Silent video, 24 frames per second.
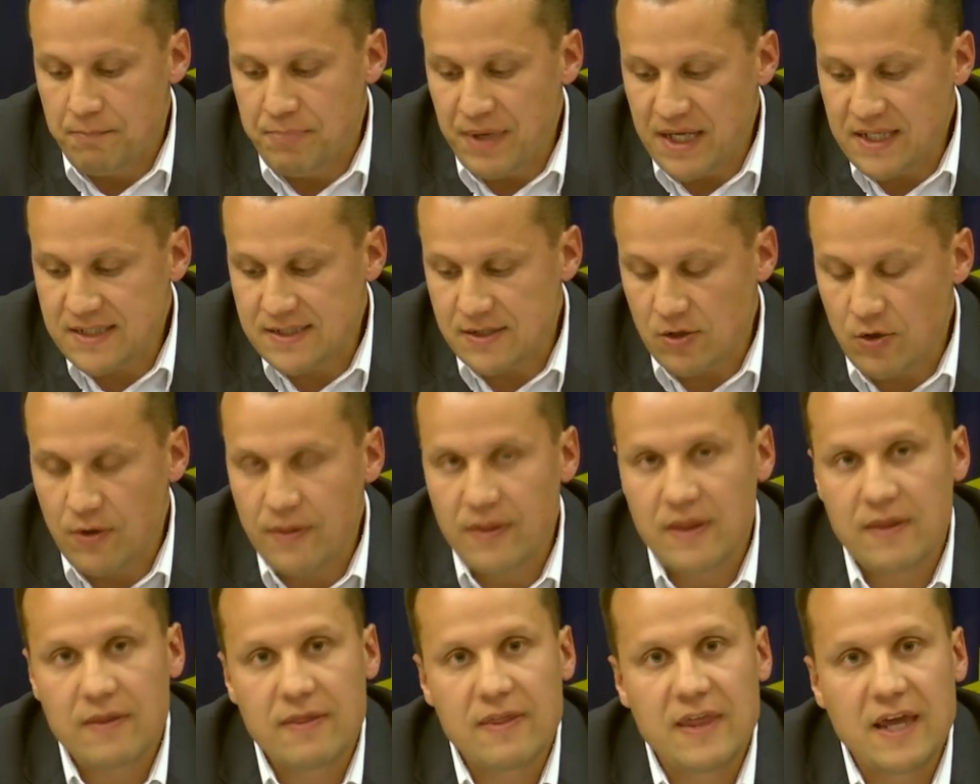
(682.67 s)
Based
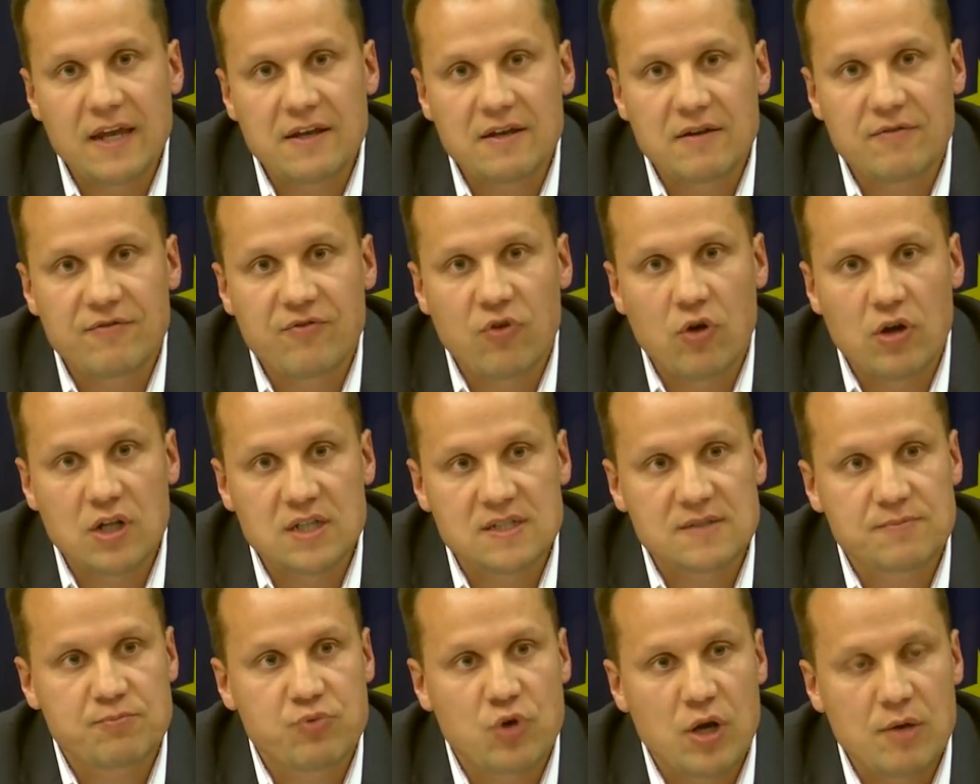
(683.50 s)
on that
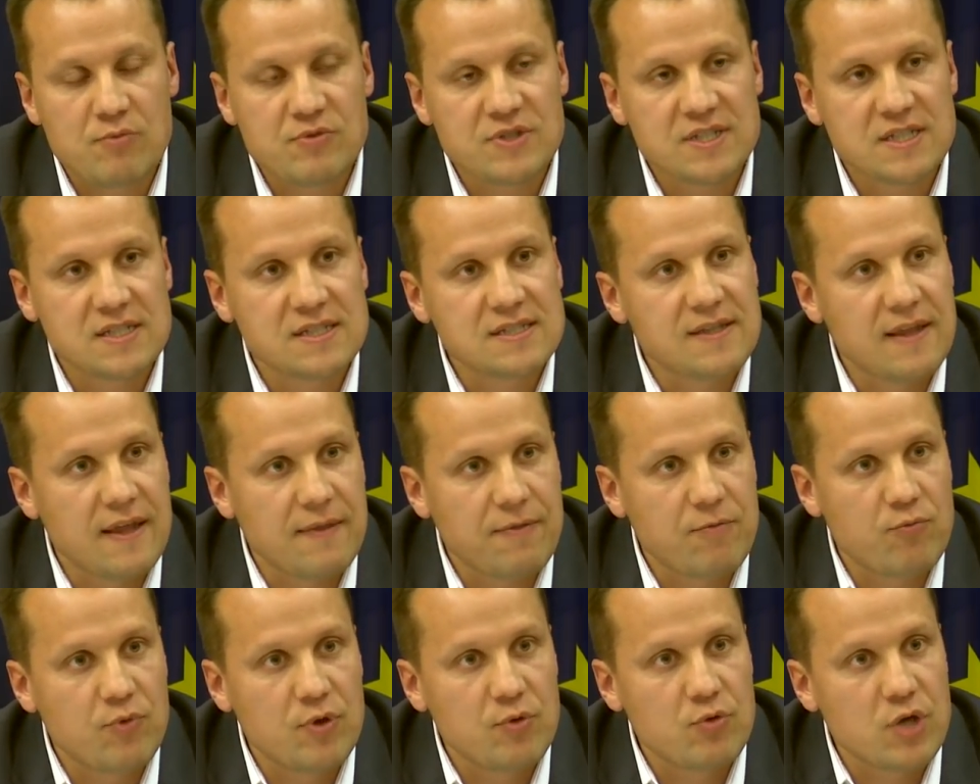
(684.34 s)
false premises
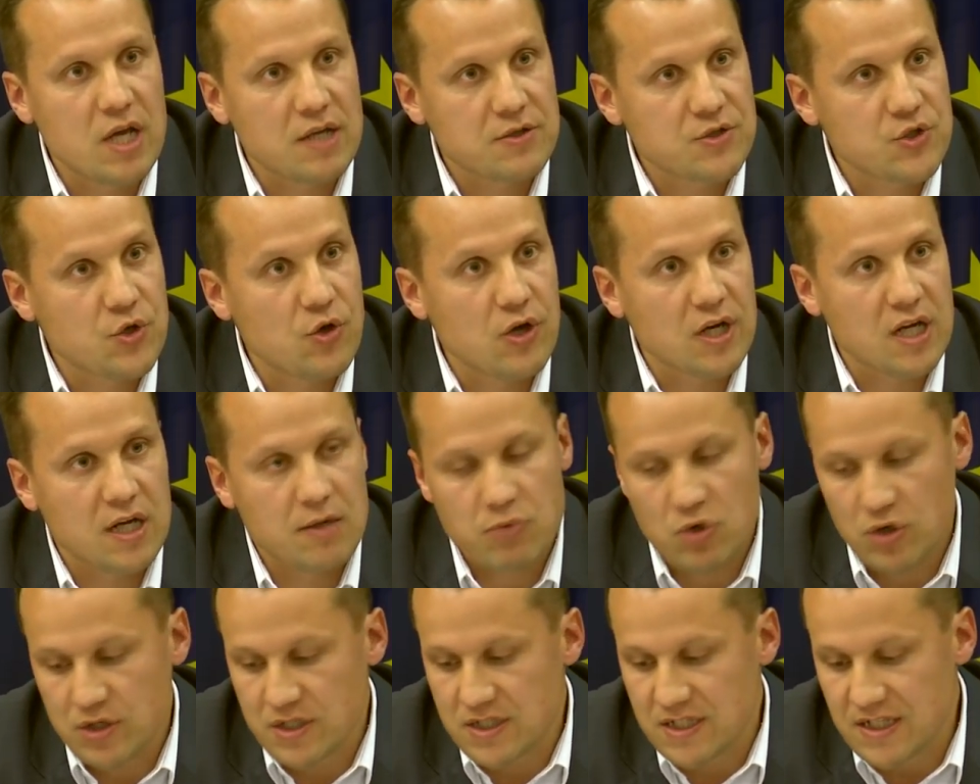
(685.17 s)
that we were talking
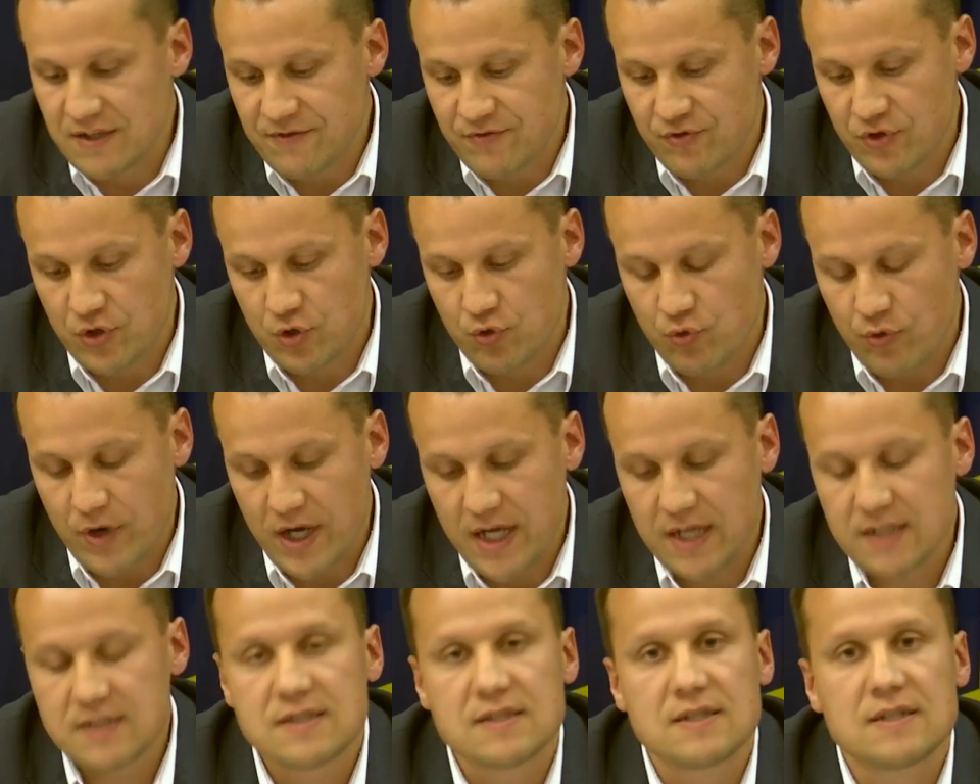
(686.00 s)
about different
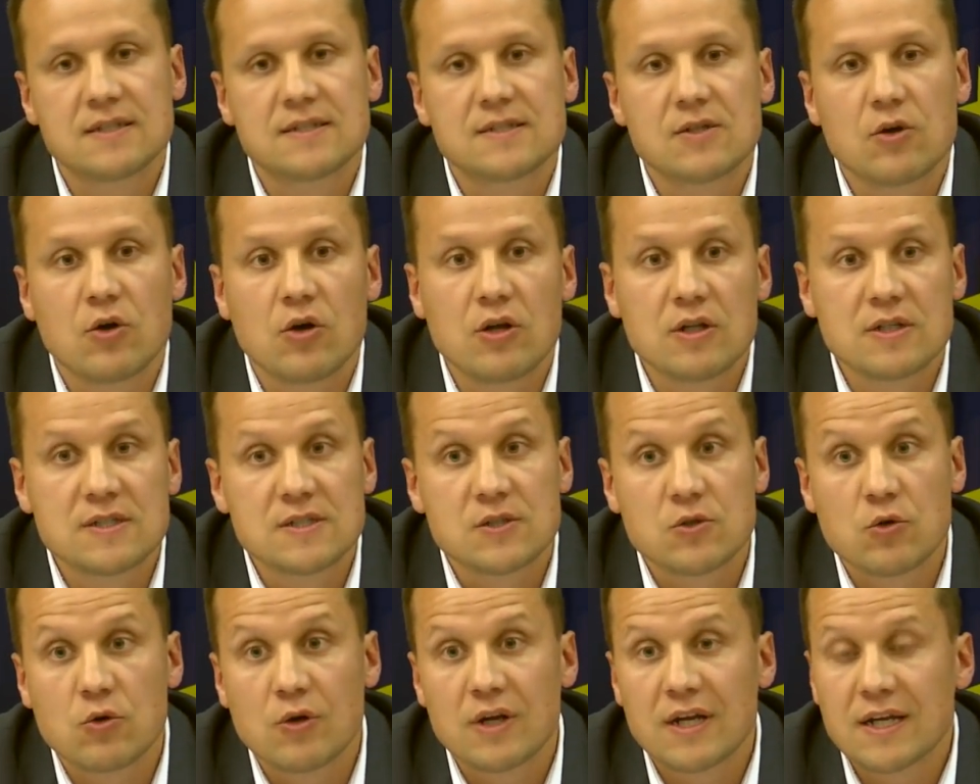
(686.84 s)
rights, it's
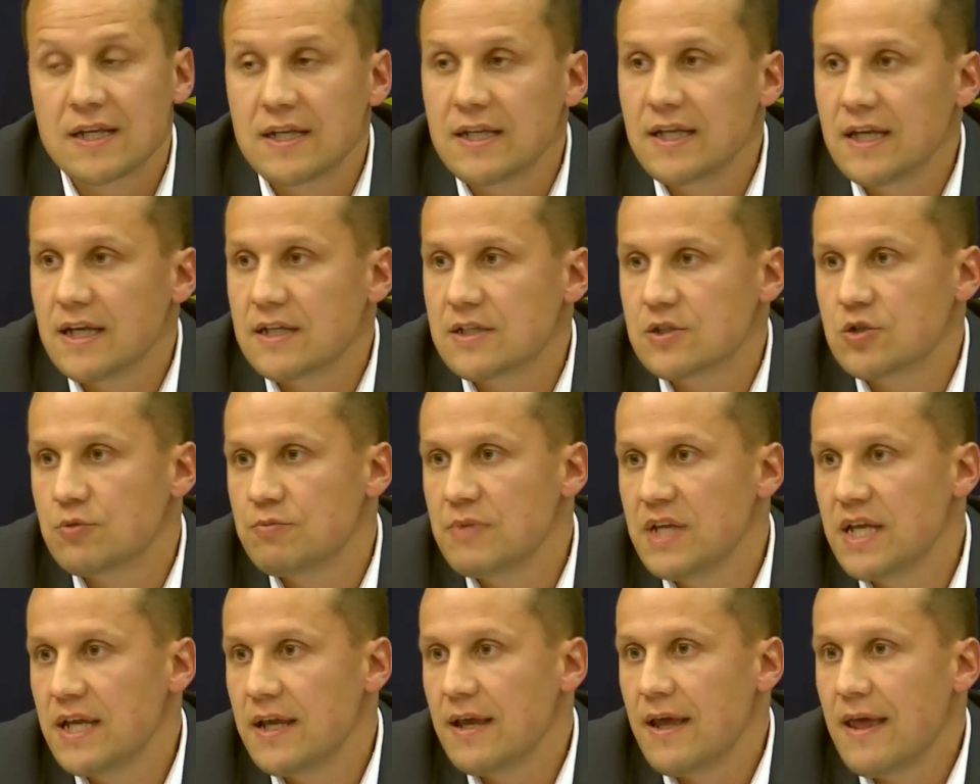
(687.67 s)
also clear to
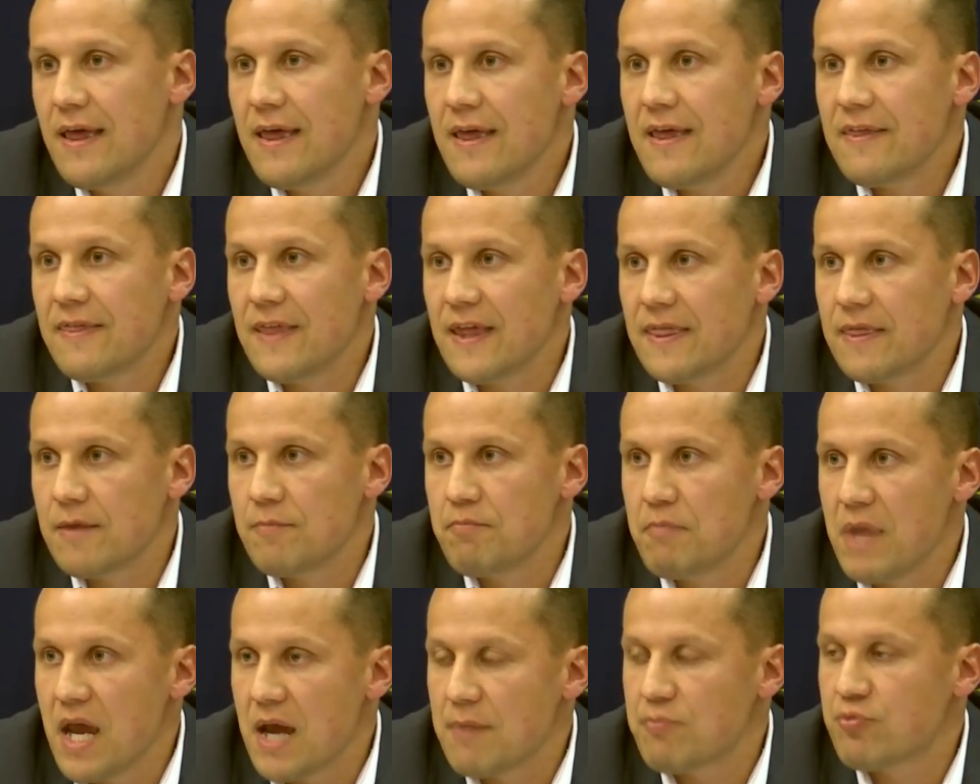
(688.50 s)
me that
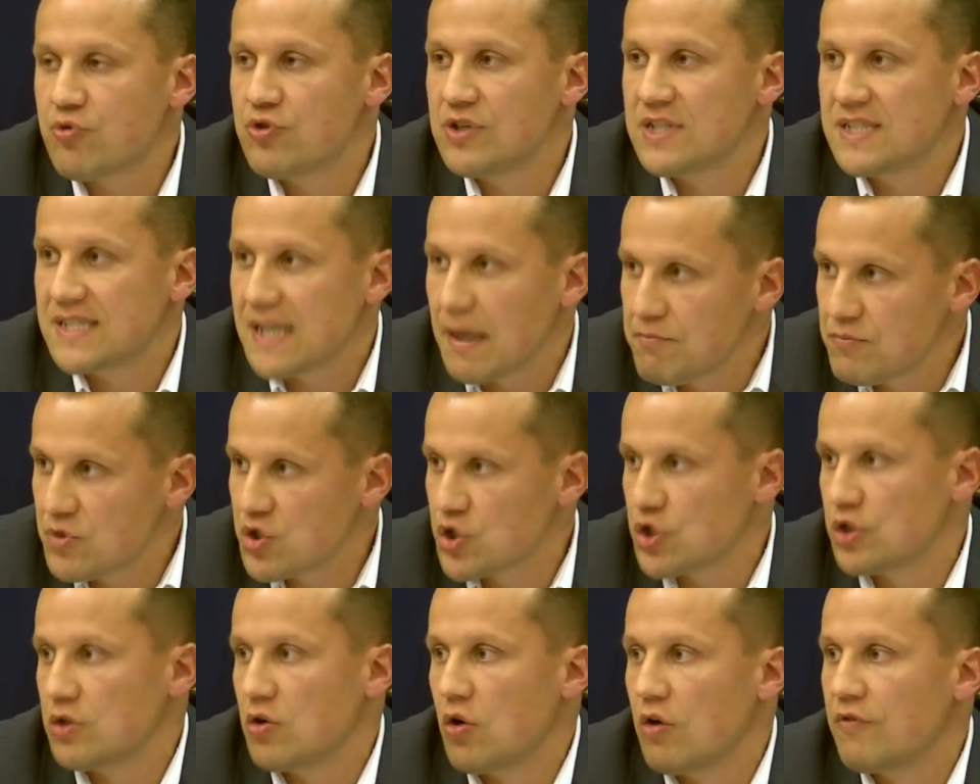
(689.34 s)
the mere
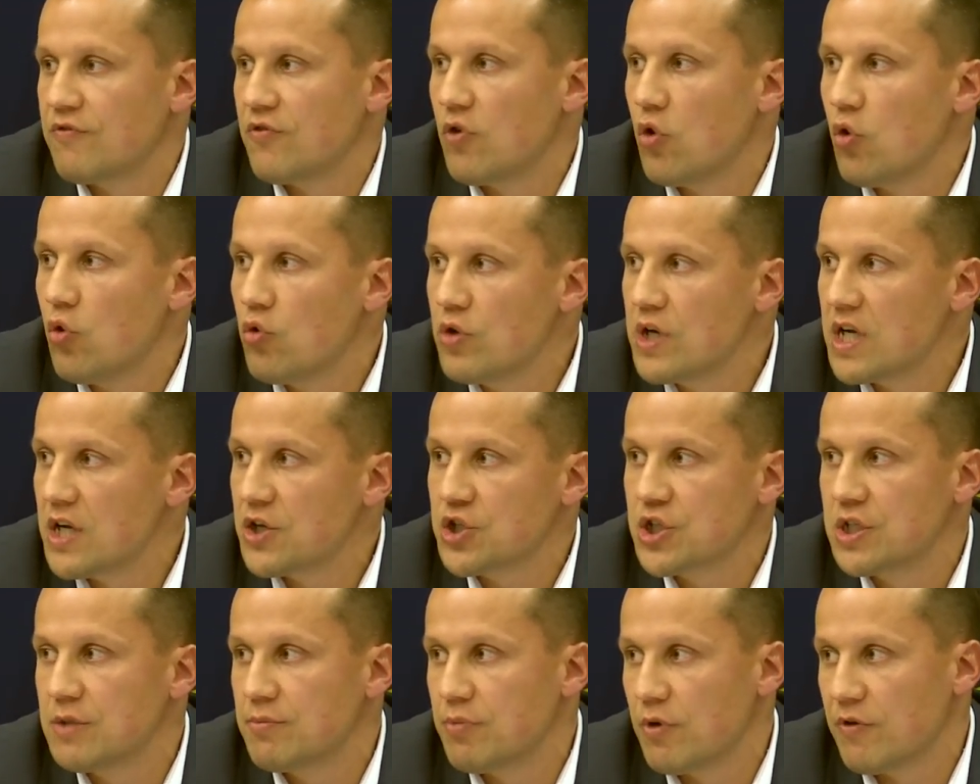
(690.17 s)
presumption of
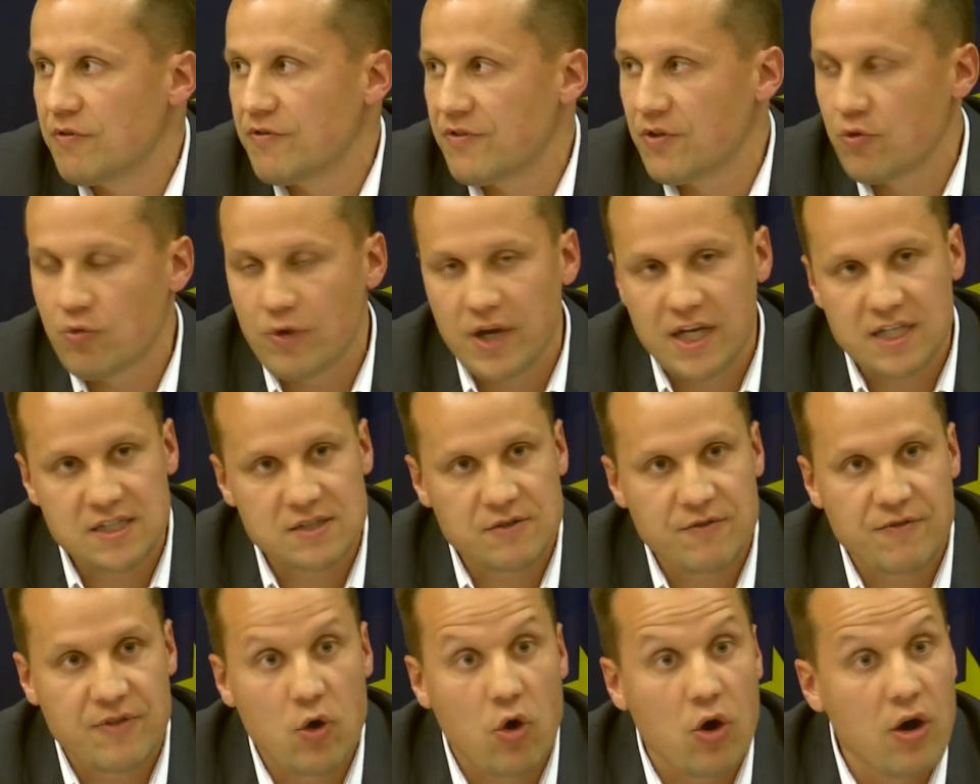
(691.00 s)
ownership of the
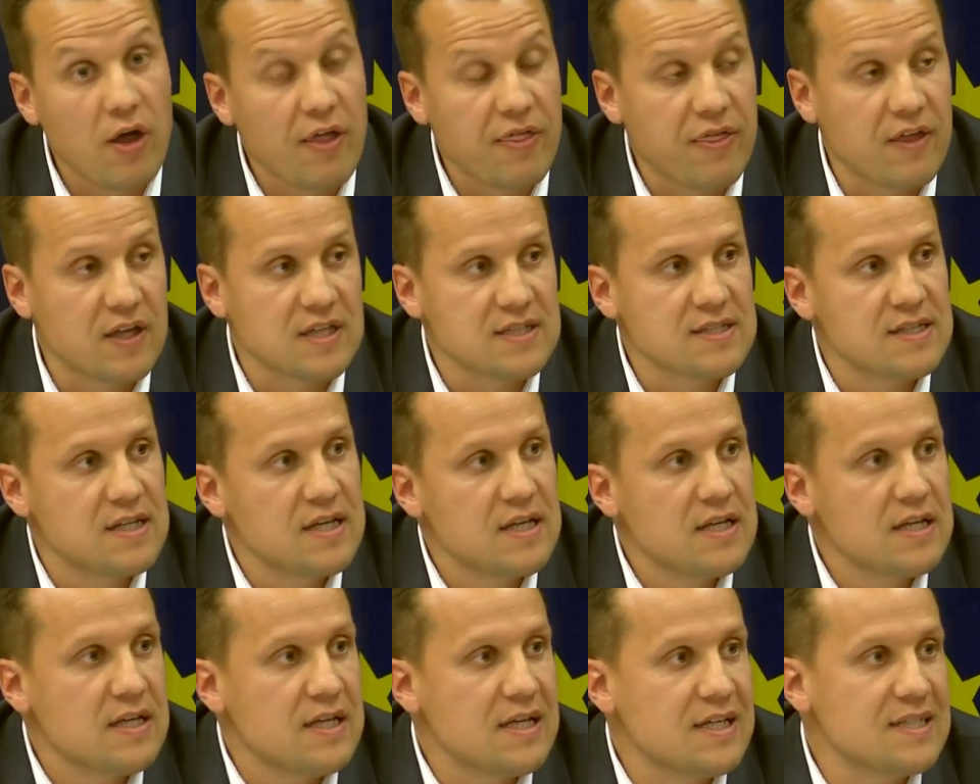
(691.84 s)
rights of the authors
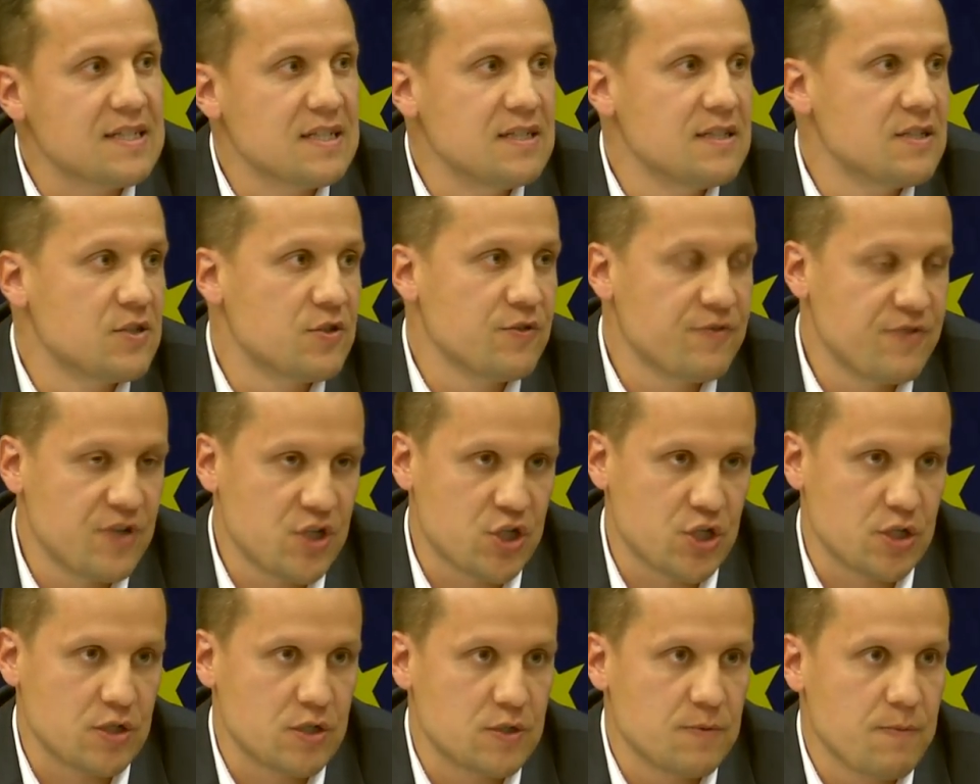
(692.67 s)
is
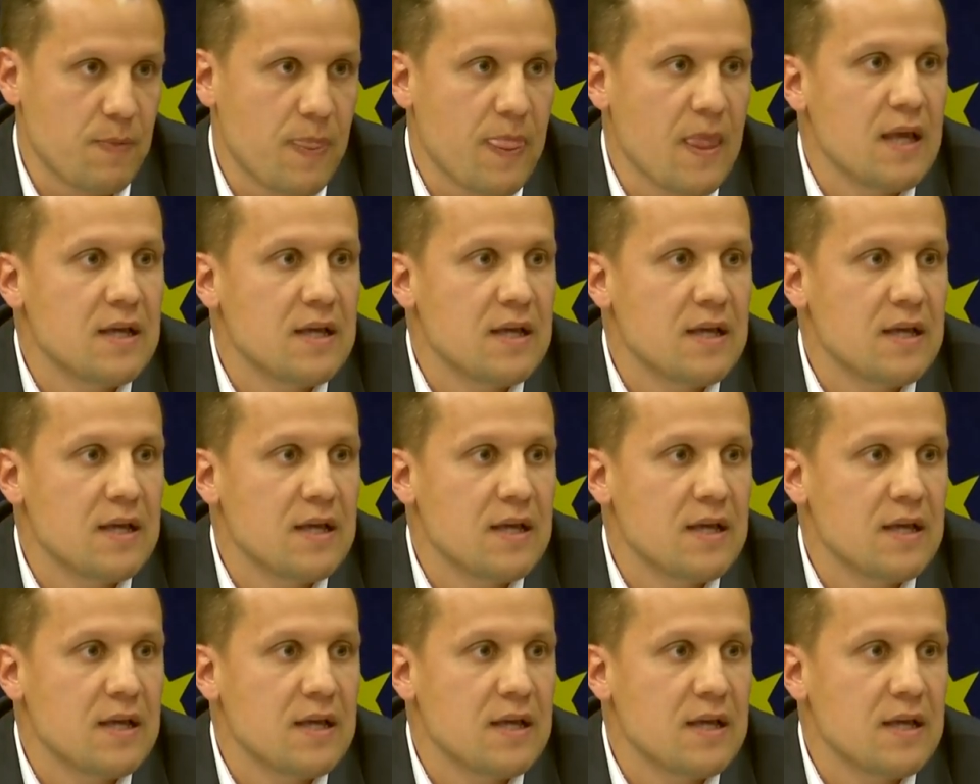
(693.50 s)
insufficient,